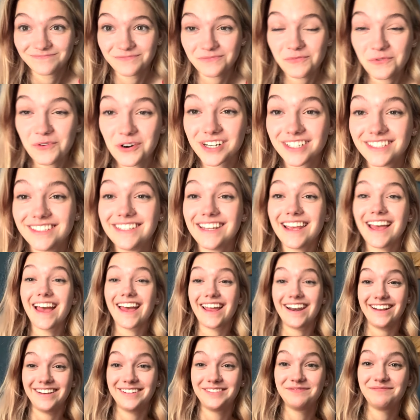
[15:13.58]
We're
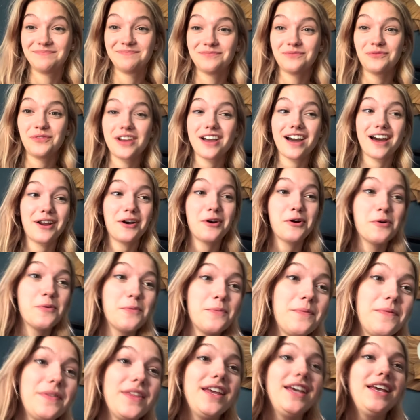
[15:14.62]
dead. We got
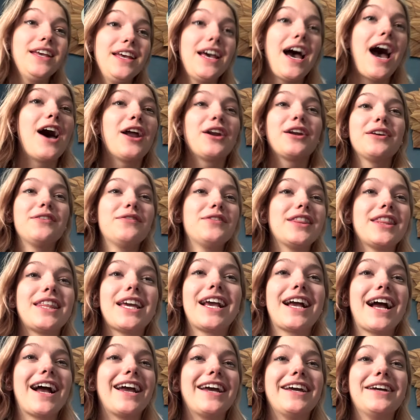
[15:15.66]
home. I don't even
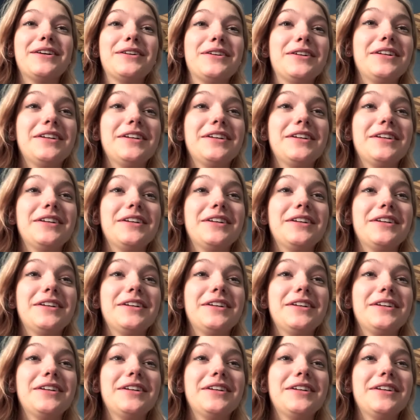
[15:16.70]
think I